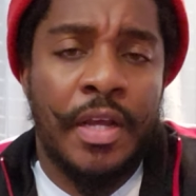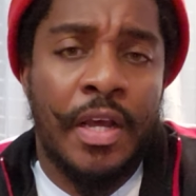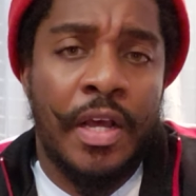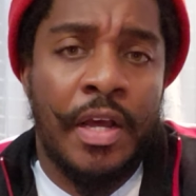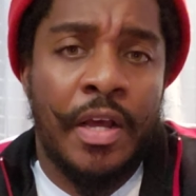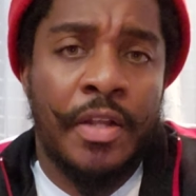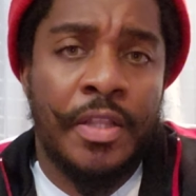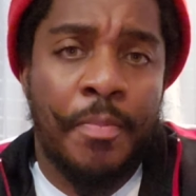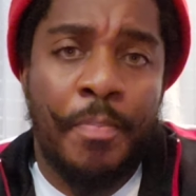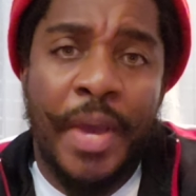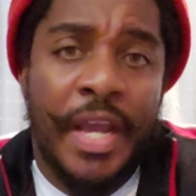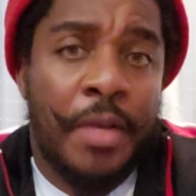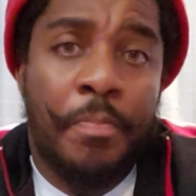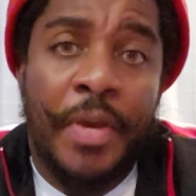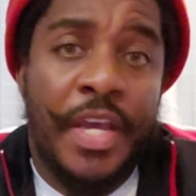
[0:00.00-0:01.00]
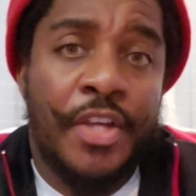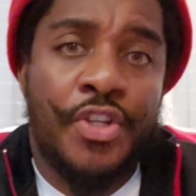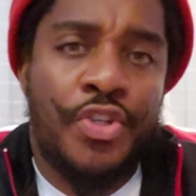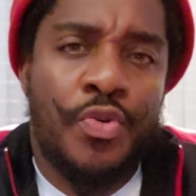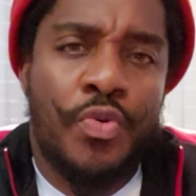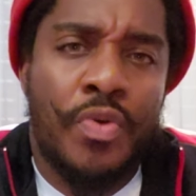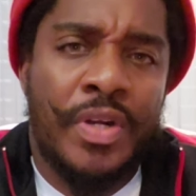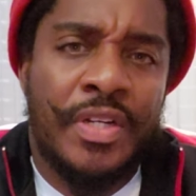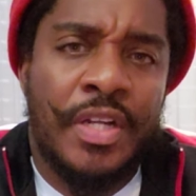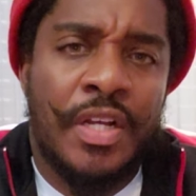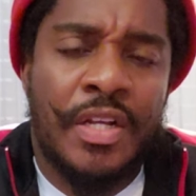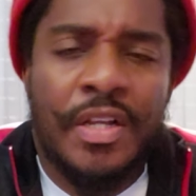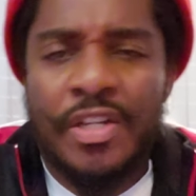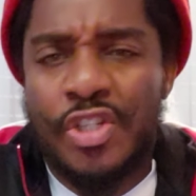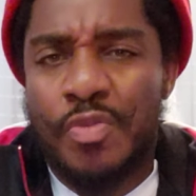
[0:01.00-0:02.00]
the bank pays you
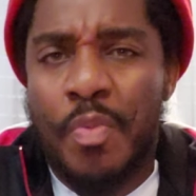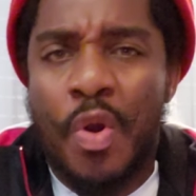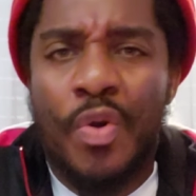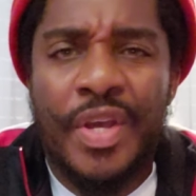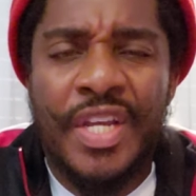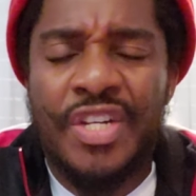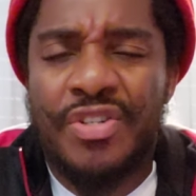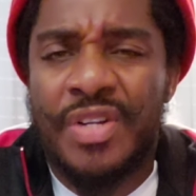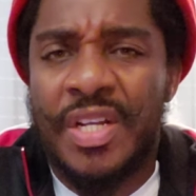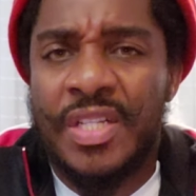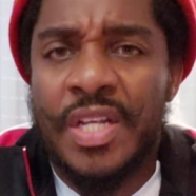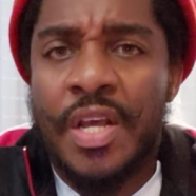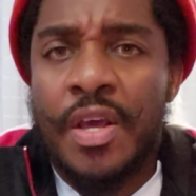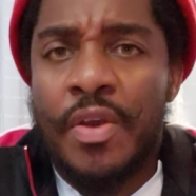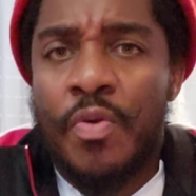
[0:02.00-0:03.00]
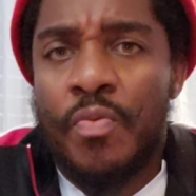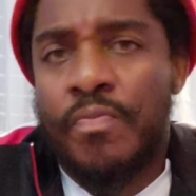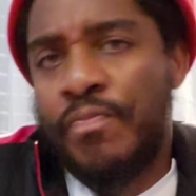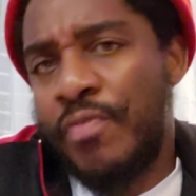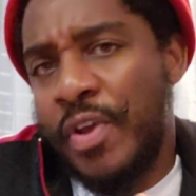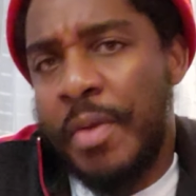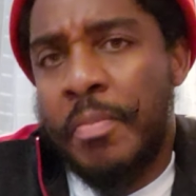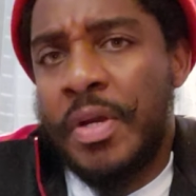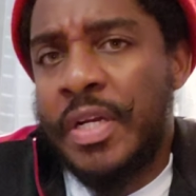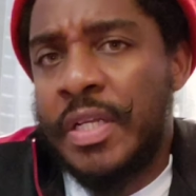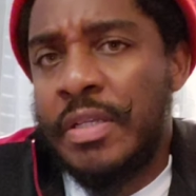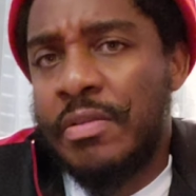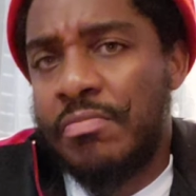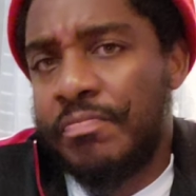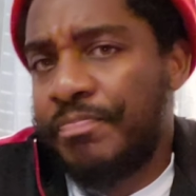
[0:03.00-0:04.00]
a small interest for your
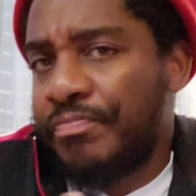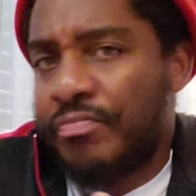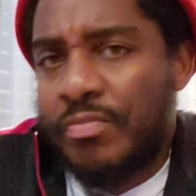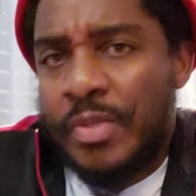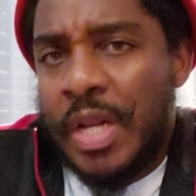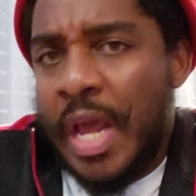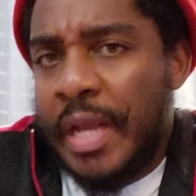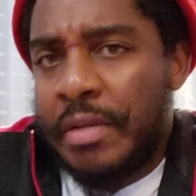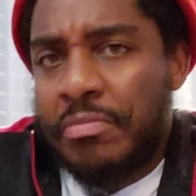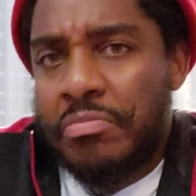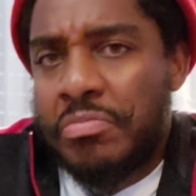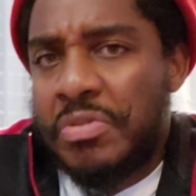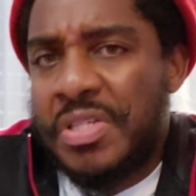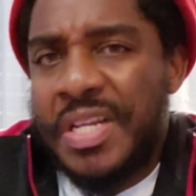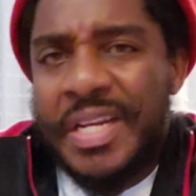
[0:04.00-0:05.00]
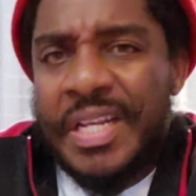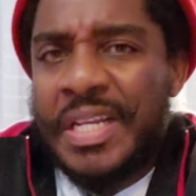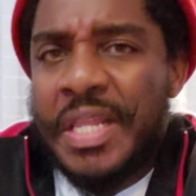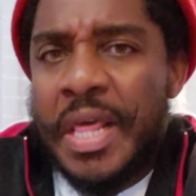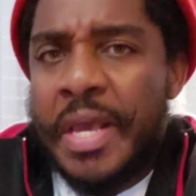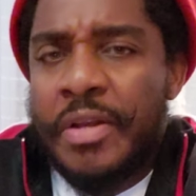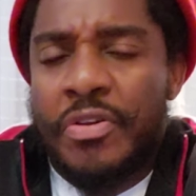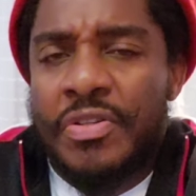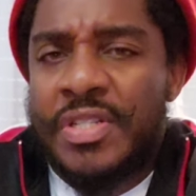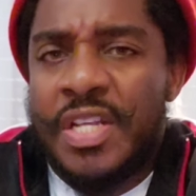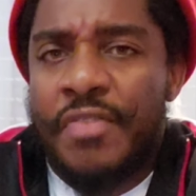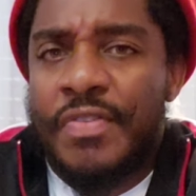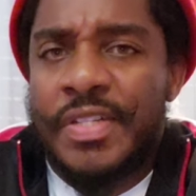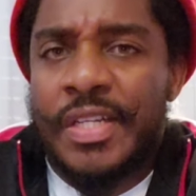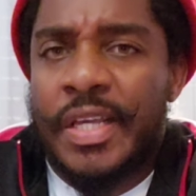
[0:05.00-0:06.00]
money, like sitting there in the
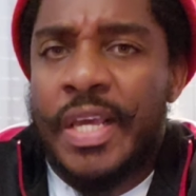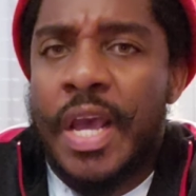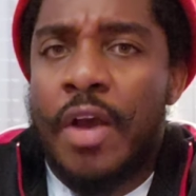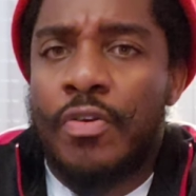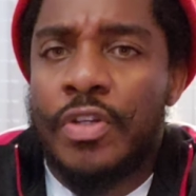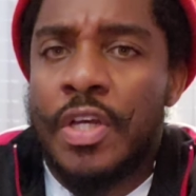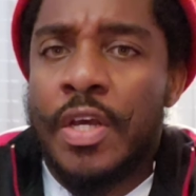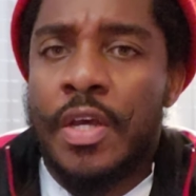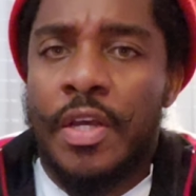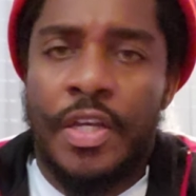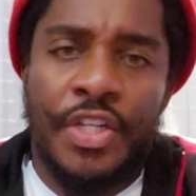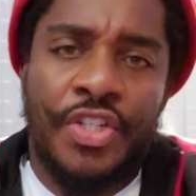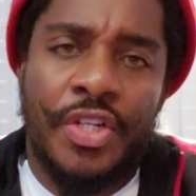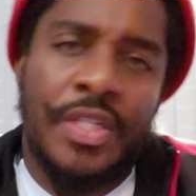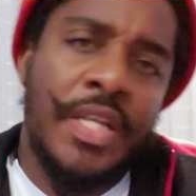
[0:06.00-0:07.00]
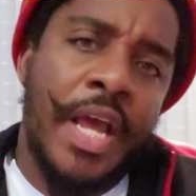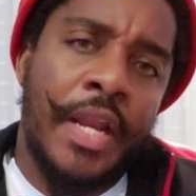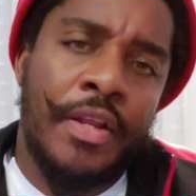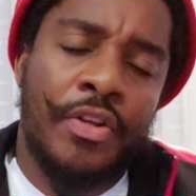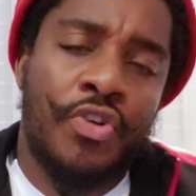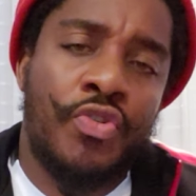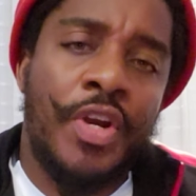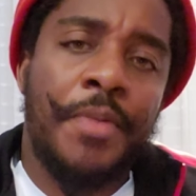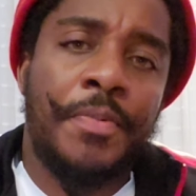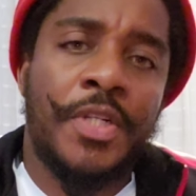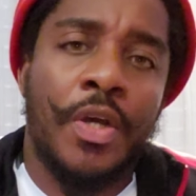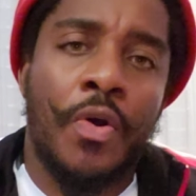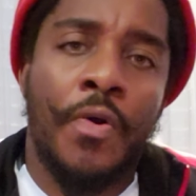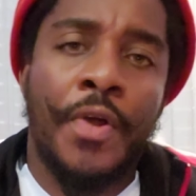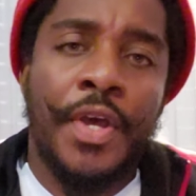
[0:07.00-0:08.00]
savings account. It's just that in
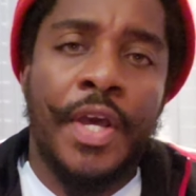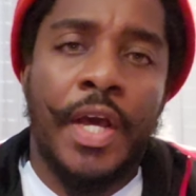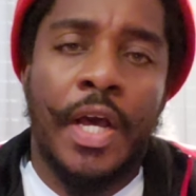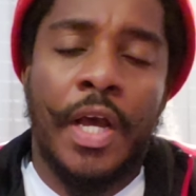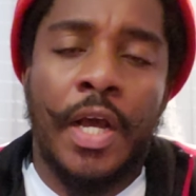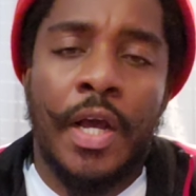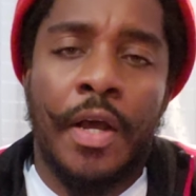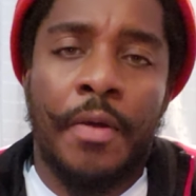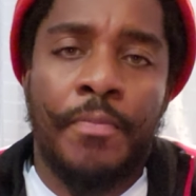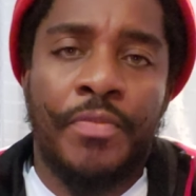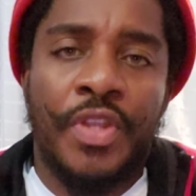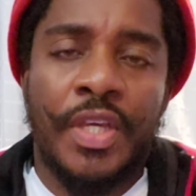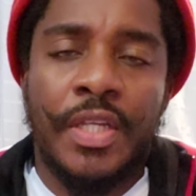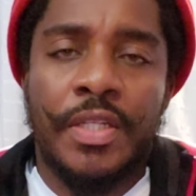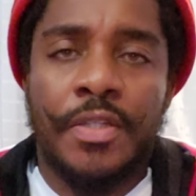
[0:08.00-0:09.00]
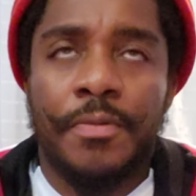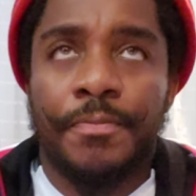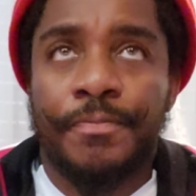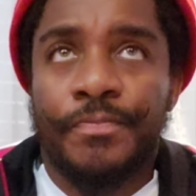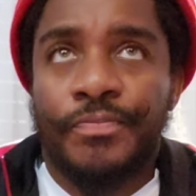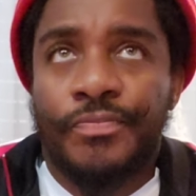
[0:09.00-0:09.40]
crypto, this